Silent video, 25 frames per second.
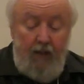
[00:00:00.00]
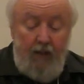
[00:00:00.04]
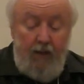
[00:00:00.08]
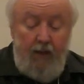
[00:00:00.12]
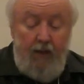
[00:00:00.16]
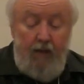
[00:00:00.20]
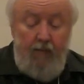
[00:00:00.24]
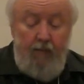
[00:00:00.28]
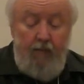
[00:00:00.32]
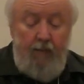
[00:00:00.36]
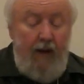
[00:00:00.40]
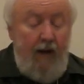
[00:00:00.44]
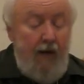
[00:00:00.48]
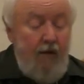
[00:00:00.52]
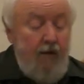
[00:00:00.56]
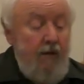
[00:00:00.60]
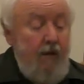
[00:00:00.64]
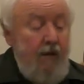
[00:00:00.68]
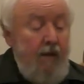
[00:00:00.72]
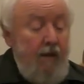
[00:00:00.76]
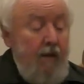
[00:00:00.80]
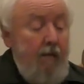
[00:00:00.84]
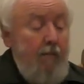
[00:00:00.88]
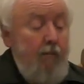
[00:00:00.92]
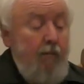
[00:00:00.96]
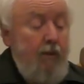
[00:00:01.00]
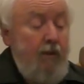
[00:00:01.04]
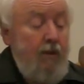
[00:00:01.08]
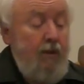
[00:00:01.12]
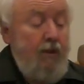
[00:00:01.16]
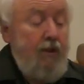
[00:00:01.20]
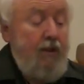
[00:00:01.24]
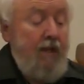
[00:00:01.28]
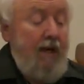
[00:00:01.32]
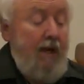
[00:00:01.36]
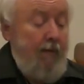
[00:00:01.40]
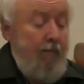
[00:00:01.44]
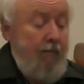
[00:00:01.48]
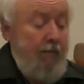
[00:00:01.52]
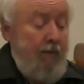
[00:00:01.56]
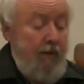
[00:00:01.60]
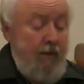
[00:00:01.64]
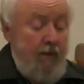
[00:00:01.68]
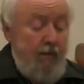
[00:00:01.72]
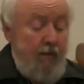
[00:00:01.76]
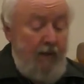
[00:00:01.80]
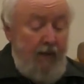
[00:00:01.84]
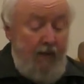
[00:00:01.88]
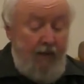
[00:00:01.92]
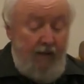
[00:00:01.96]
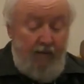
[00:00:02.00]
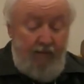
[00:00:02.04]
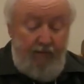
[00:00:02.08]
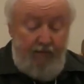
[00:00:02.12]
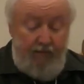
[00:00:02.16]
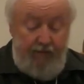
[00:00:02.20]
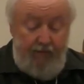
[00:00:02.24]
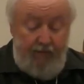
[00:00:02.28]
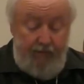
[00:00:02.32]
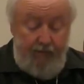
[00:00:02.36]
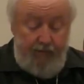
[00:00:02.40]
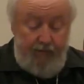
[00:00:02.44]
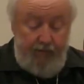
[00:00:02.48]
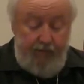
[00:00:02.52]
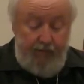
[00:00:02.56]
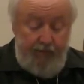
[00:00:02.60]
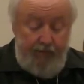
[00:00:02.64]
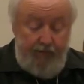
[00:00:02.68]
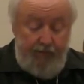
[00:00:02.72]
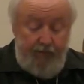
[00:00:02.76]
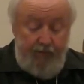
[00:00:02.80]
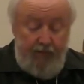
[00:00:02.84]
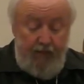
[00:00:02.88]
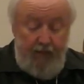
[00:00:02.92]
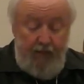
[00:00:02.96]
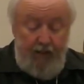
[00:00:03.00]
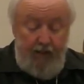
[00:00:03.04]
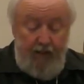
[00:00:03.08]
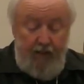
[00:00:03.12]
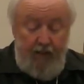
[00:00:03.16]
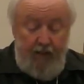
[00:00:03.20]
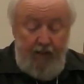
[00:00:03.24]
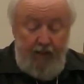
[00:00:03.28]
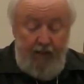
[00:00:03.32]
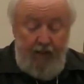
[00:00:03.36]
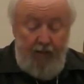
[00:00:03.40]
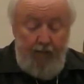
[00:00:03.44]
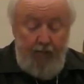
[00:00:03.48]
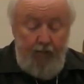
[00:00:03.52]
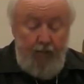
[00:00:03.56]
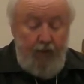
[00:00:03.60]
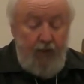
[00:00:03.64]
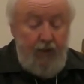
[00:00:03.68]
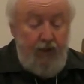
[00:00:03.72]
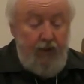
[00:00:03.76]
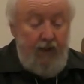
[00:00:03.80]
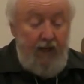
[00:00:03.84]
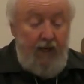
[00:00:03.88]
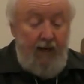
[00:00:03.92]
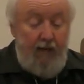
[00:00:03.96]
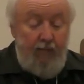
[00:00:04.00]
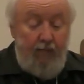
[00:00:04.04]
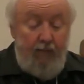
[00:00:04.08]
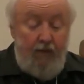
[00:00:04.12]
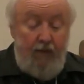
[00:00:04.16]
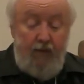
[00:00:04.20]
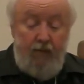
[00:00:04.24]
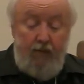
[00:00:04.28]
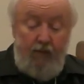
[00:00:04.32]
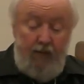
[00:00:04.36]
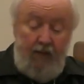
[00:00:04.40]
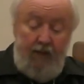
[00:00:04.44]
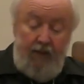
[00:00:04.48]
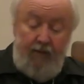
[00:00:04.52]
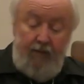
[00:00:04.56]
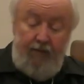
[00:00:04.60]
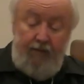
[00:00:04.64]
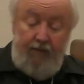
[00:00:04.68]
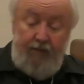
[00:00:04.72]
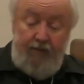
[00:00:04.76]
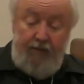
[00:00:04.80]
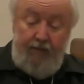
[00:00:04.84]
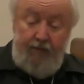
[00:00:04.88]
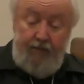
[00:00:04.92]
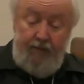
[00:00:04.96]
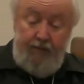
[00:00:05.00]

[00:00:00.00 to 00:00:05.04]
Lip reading: Turn back to Numbers chapter 12. Numbers chapter 12.